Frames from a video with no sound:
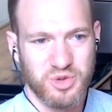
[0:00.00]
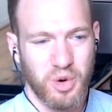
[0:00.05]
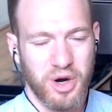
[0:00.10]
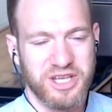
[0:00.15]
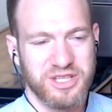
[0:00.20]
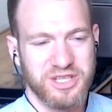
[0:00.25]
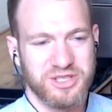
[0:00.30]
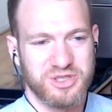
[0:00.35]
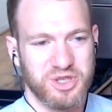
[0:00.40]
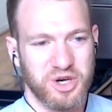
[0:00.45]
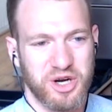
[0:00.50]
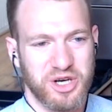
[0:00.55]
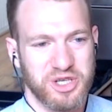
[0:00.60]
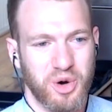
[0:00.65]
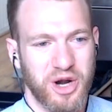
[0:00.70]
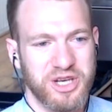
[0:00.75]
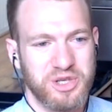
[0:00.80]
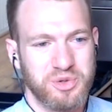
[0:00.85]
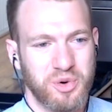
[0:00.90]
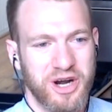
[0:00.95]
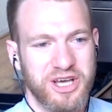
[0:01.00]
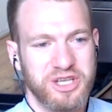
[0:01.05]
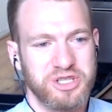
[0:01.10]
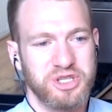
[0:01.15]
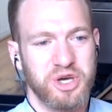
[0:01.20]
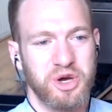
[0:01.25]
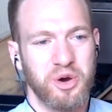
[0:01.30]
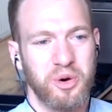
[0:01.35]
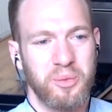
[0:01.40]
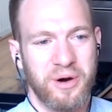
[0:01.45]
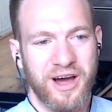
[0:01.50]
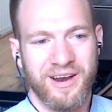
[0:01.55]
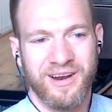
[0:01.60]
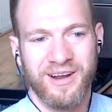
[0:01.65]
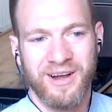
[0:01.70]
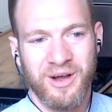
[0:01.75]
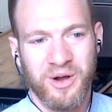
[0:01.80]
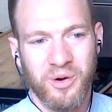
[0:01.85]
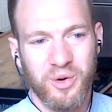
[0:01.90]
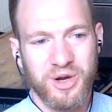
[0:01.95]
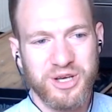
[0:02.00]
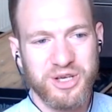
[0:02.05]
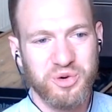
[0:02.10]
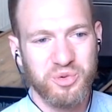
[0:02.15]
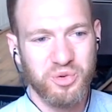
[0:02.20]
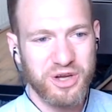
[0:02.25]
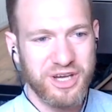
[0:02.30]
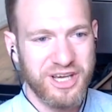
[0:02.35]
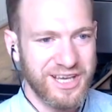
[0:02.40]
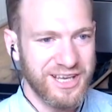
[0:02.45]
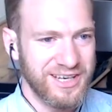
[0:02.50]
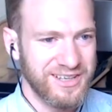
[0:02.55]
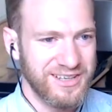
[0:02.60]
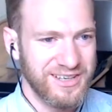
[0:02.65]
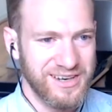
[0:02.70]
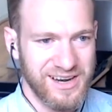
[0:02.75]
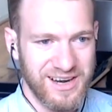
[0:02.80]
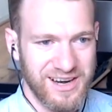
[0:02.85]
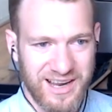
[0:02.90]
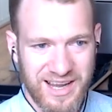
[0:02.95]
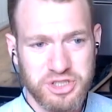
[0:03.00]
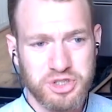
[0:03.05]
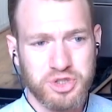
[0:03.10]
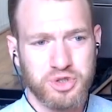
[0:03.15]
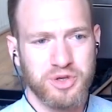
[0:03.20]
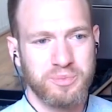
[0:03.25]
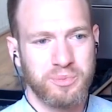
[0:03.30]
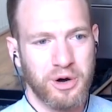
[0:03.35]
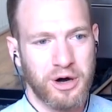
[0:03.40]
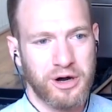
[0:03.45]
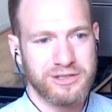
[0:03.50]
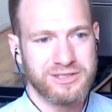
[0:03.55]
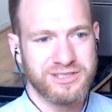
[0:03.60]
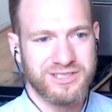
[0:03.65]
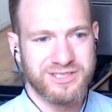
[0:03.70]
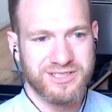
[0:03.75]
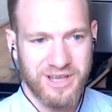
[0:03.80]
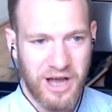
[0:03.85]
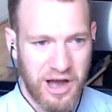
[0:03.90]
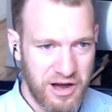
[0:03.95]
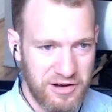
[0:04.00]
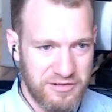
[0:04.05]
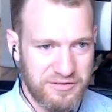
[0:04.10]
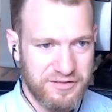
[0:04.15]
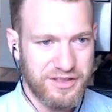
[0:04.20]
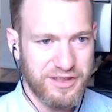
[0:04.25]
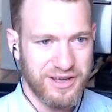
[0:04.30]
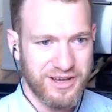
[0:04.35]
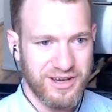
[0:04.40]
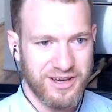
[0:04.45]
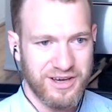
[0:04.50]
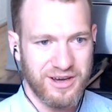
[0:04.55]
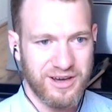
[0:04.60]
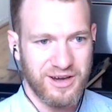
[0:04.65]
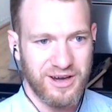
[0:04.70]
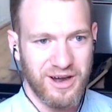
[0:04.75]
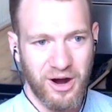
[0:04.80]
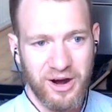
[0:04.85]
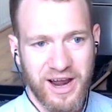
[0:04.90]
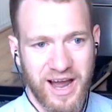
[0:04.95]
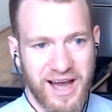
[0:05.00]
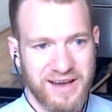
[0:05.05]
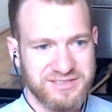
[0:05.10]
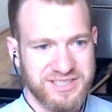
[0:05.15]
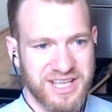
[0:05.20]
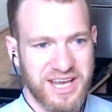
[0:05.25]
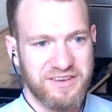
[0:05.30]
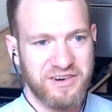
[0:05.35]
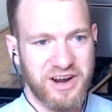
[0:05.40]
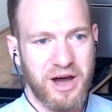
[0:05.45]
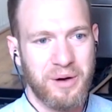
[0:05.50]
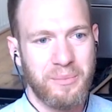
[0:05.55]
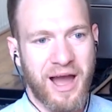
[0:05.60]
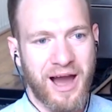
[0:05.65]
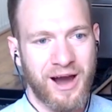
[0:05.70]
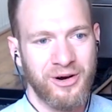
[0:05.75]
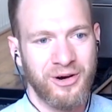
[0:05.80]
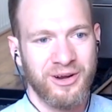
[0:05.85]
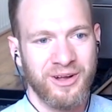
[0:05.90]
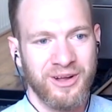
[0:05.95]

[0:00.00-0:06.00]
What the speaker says: circa 2022. But when you read history books of the archives that have come out,